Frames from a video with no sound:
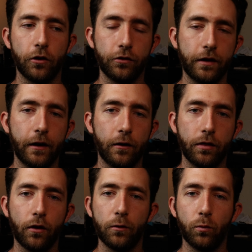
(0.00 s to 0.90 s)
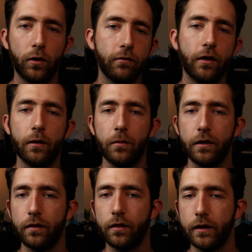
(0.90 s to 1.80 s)
urgent care thought one of them
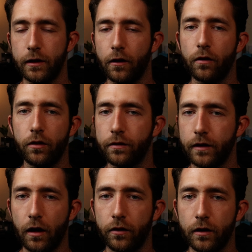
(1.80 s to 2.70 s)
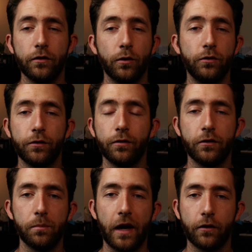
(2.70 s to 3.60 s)
and the ER thought the other. So just for
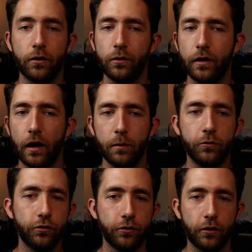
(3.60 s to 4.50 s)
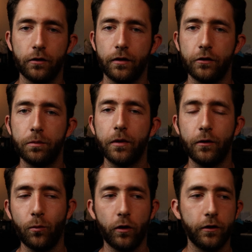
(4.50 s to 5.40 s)
some background, I'm sure there's
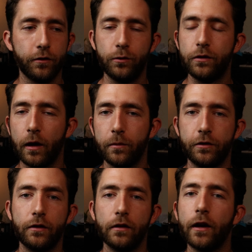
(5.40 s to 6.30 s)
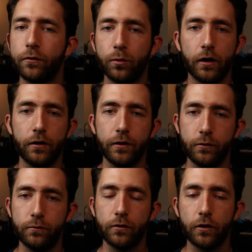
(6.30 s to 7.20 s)
been 1 or 2 times in your life where
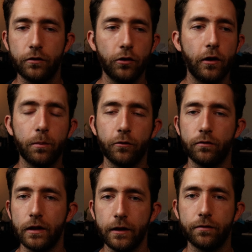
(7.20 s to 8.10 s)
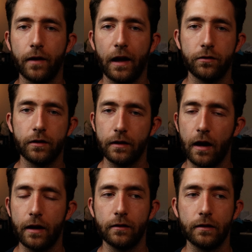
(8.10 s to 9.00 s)
you've stood up really fast and
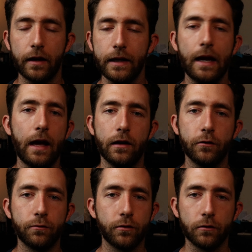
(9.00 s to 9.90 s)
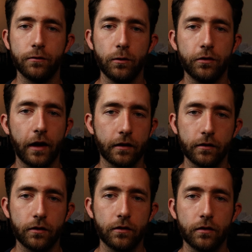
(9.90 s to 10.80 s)
gotten lightheaded for a few seconds.